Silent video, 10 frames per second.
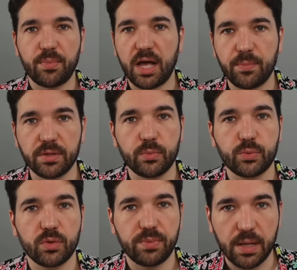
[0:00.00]
popular
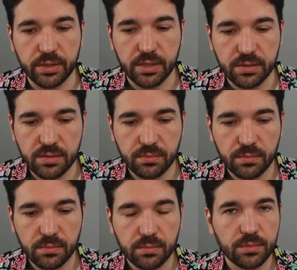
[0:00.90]
with Republicans.
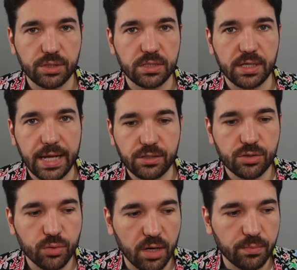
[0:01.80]
She's against
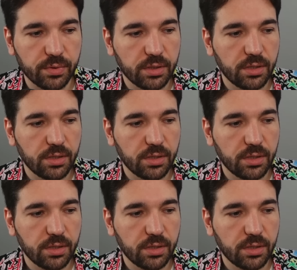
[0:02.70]
Trump.